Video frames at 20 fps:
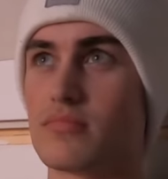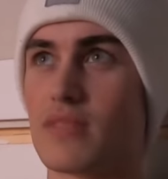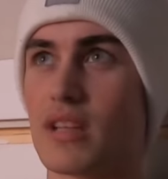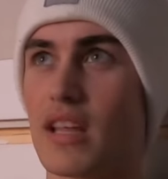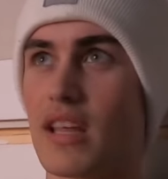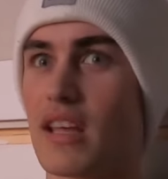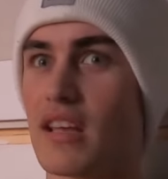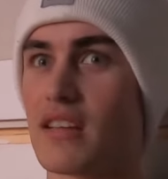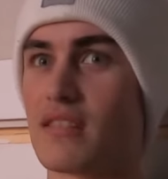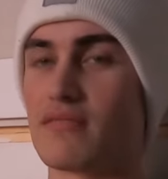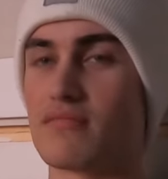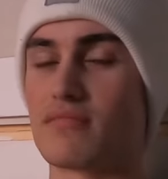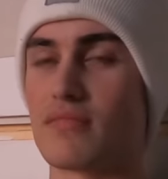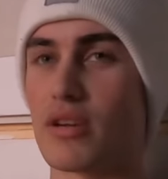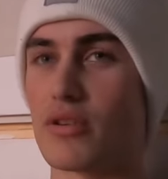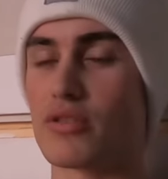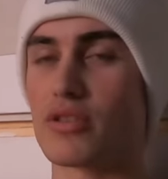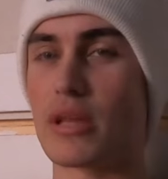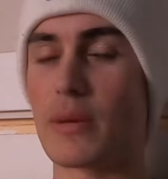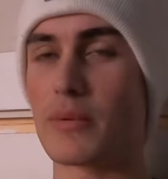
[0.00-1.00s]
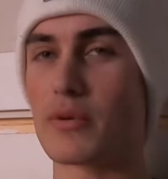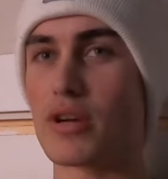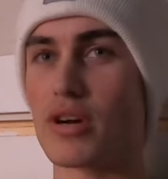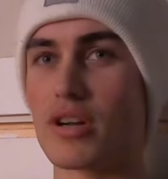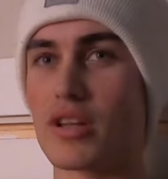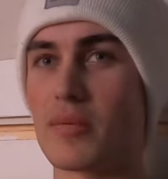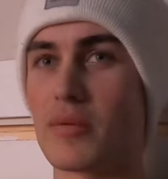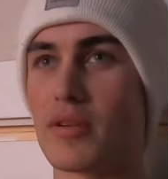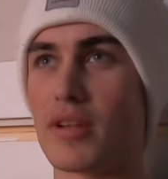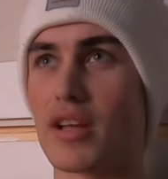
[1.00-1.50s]
like they they were
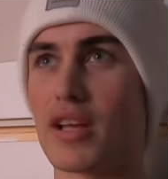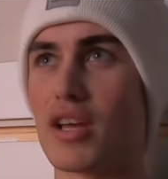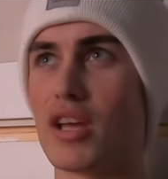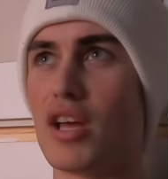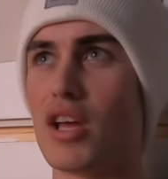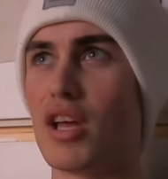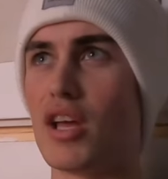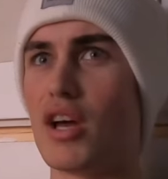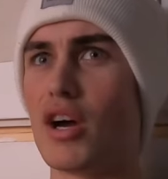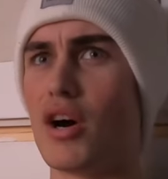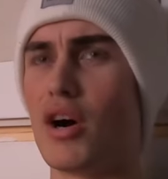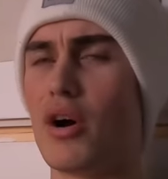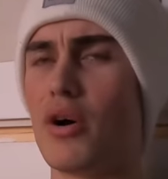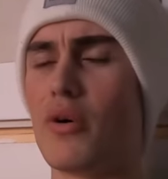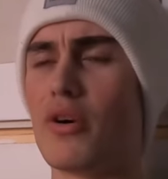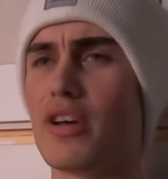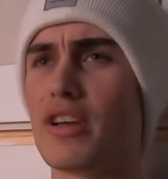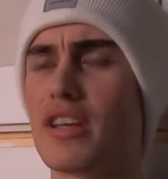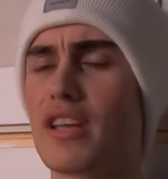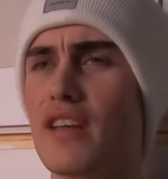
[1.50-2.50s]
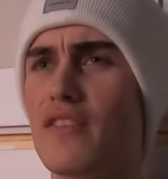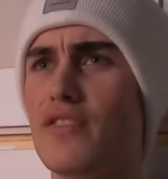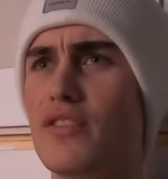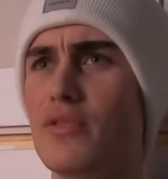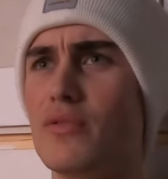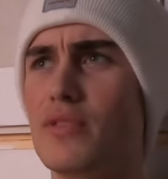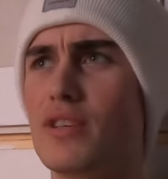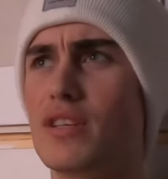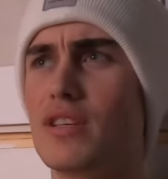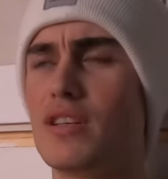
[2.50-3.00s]
talking about like oh like if
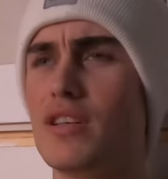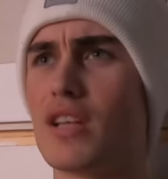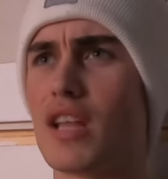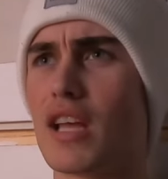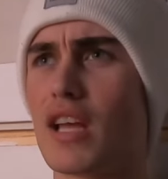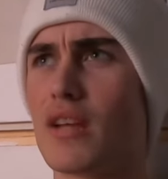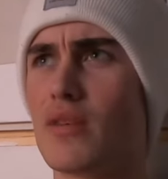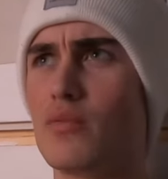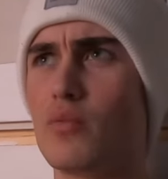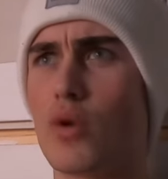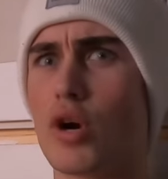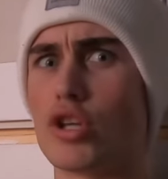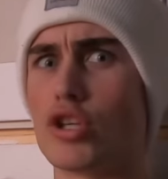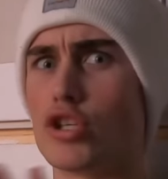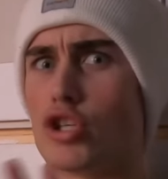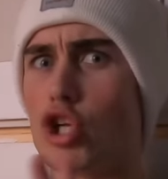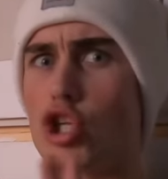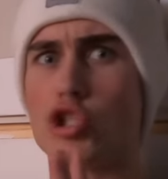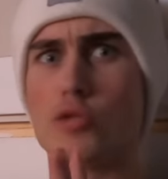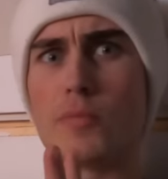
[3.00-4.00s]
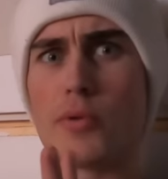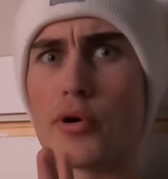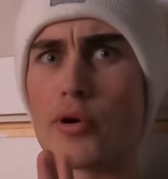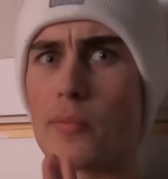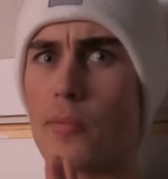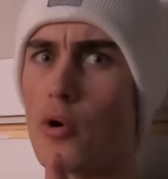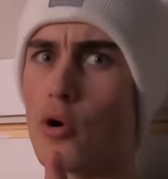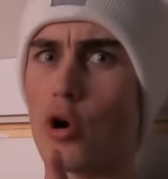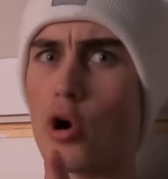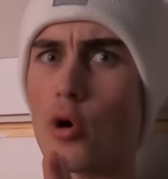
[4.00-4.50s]
you like wanted to disappear
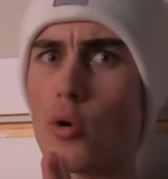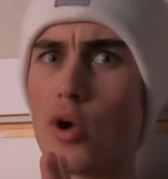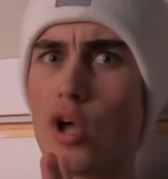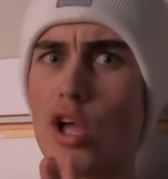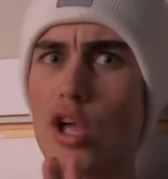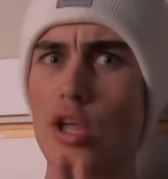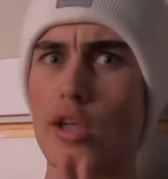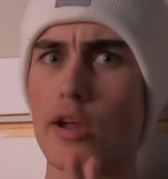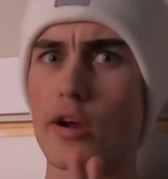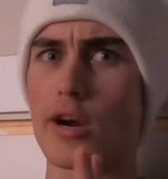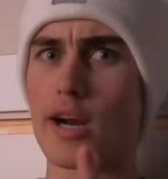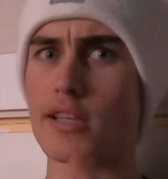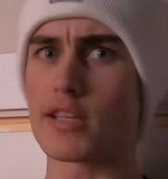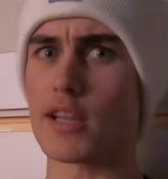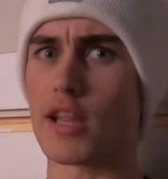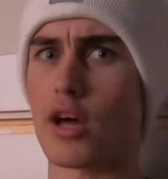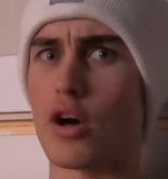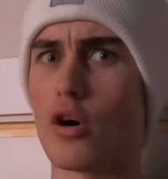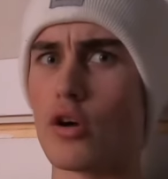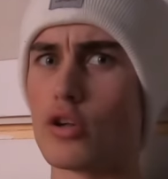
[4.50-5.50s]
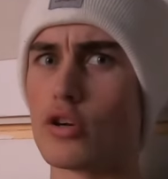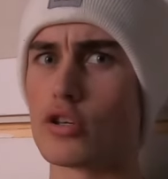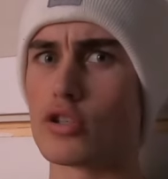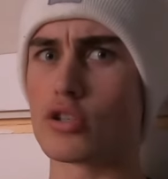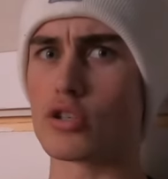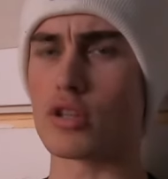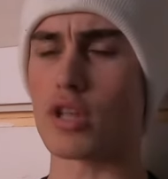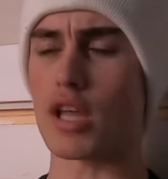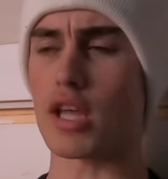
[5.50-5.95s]
tomorrow, you're going to let all your